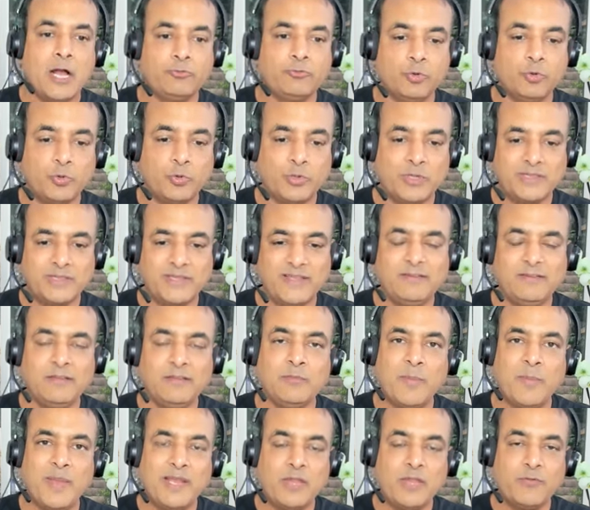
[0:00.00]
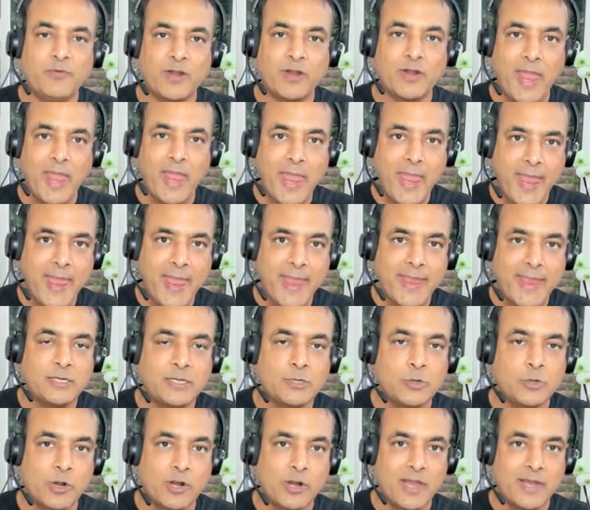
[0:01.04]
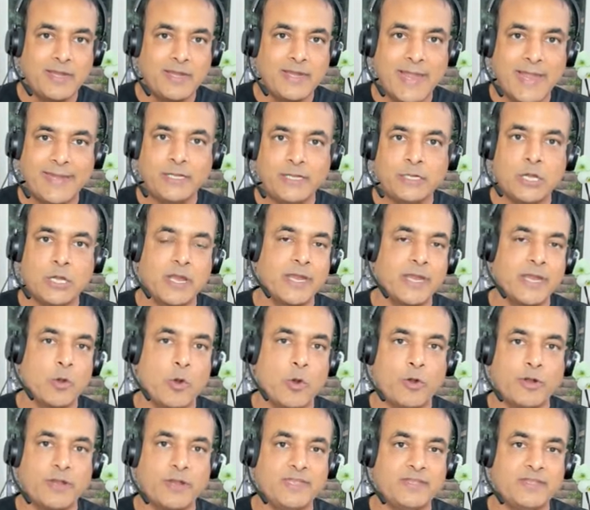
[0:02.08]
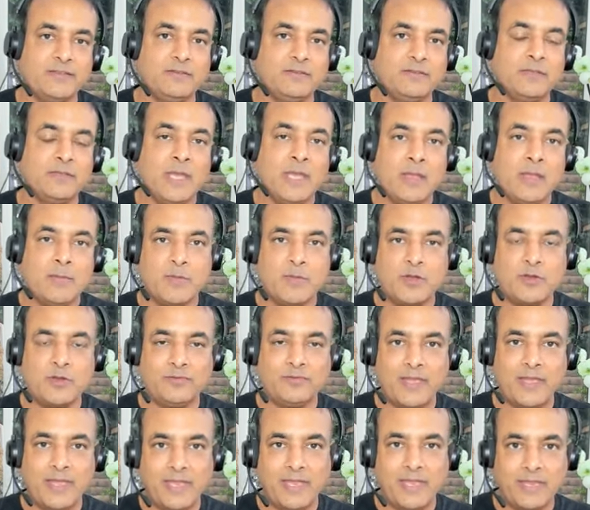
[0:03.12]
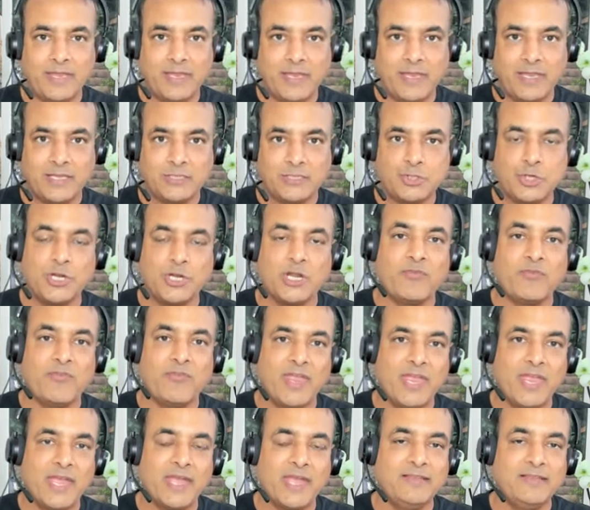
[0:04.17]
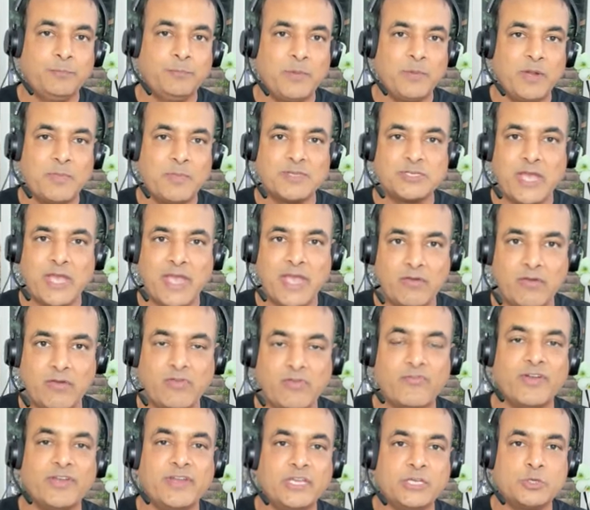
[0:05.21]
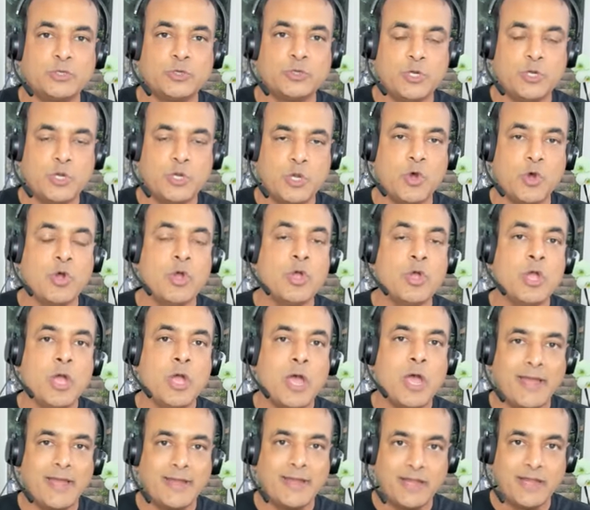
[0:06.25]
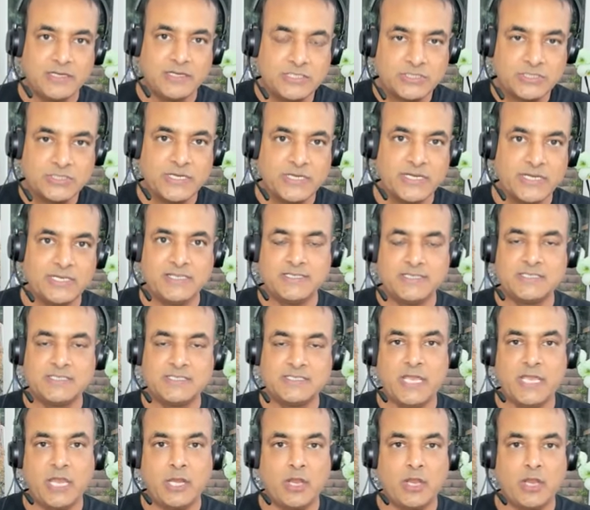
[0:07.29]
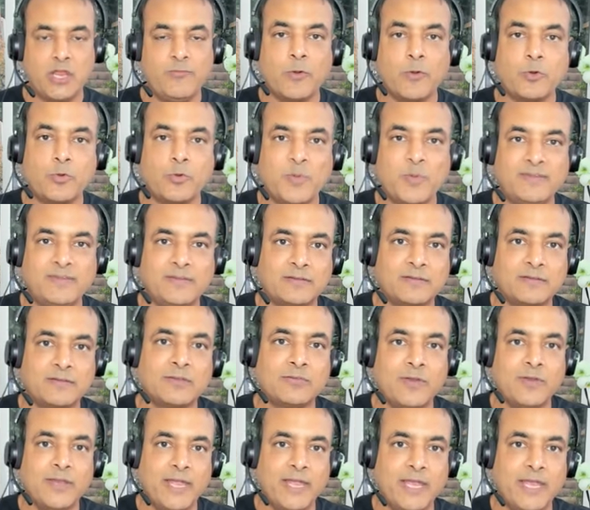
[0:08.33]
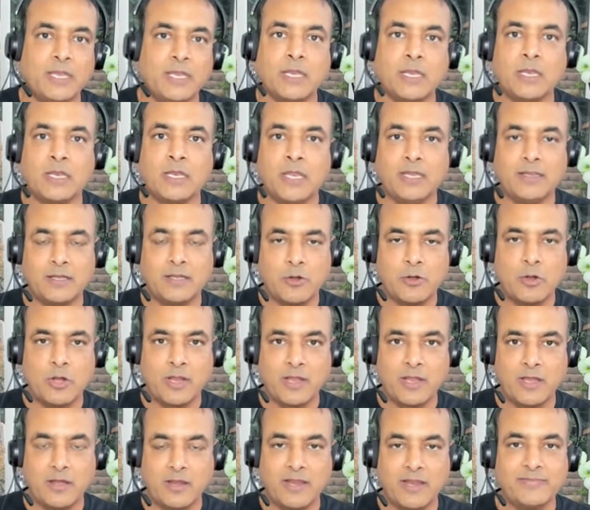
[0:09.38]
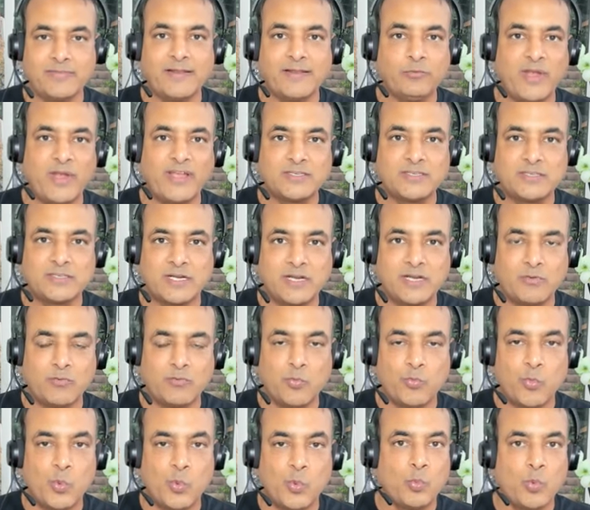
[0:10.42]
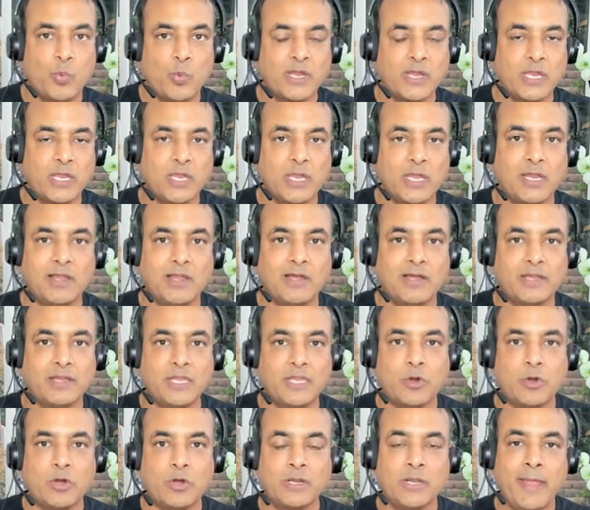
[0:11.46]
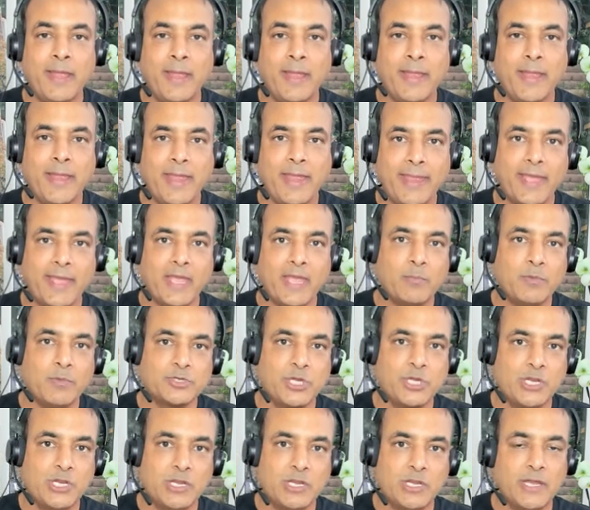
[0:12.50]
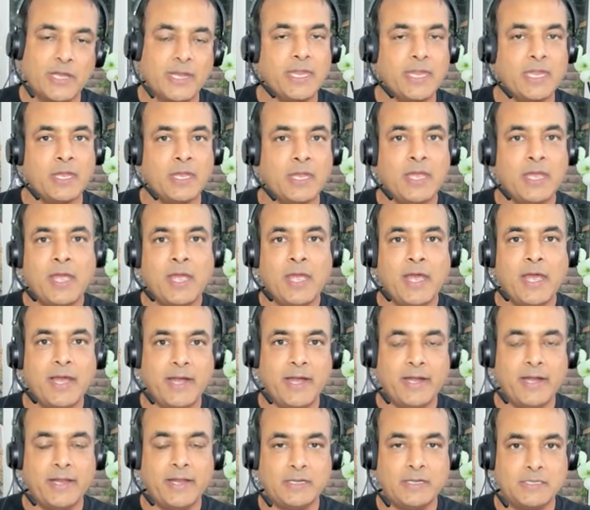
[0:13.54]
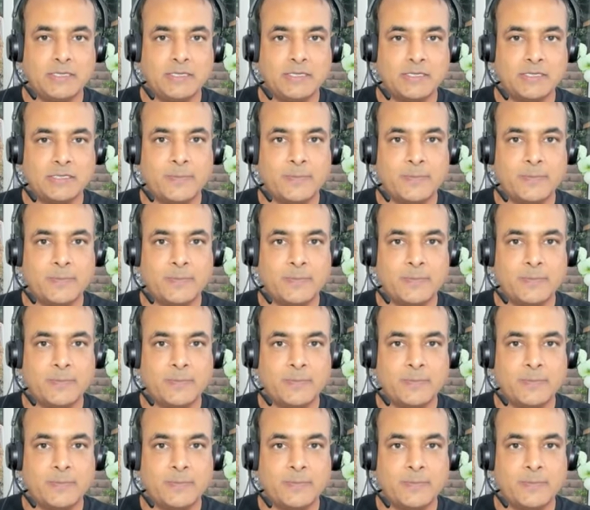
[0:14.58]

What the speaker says: So this is mainly for 8 or 9 target audience, because generative AI is pretty much everyone needs to know and understand this if you want to be successful in the career. And that's why I started working and learning on AI, machine learning, and